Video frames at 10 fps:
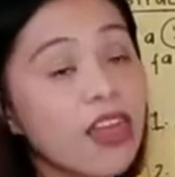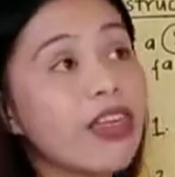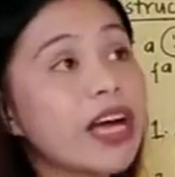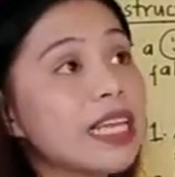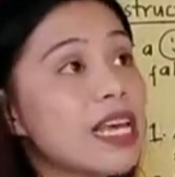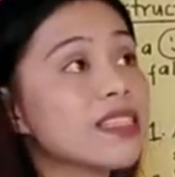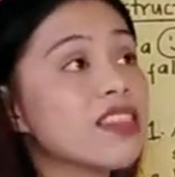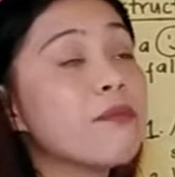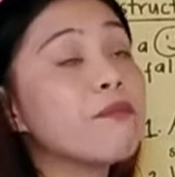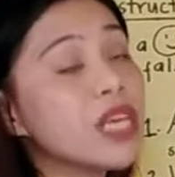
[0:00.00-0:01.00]
That is
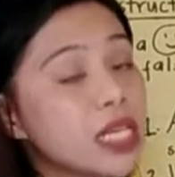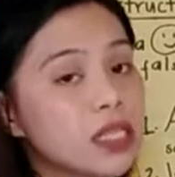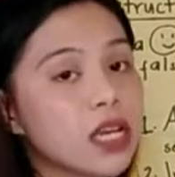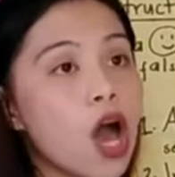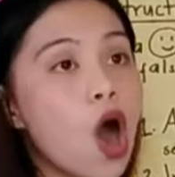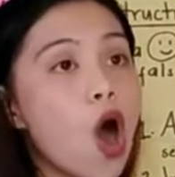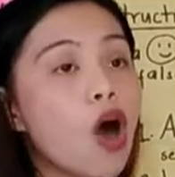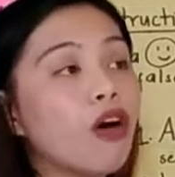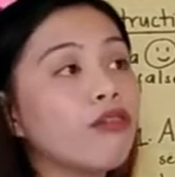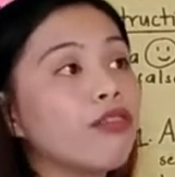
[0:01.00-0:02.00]
the meat
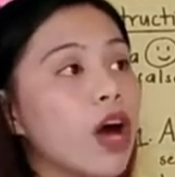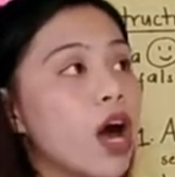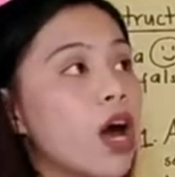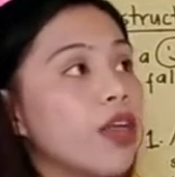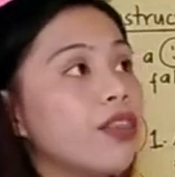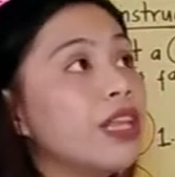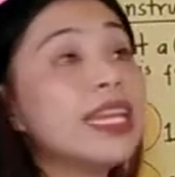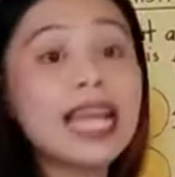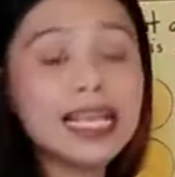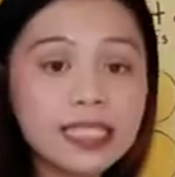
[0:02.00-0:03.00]
of the
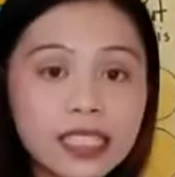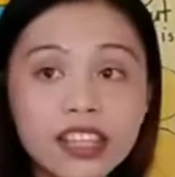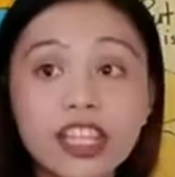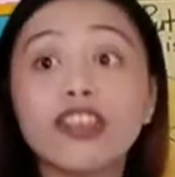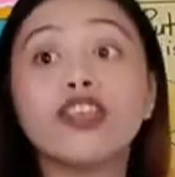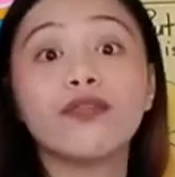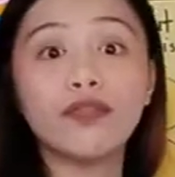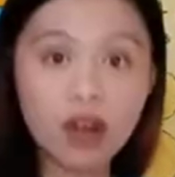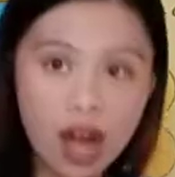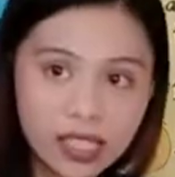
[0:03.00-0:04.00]
lesson that
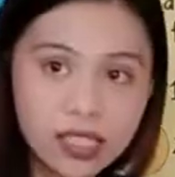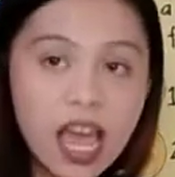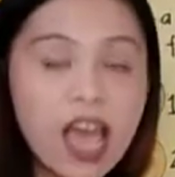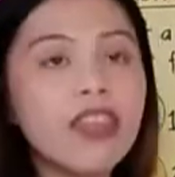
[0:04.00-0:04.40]
you've got.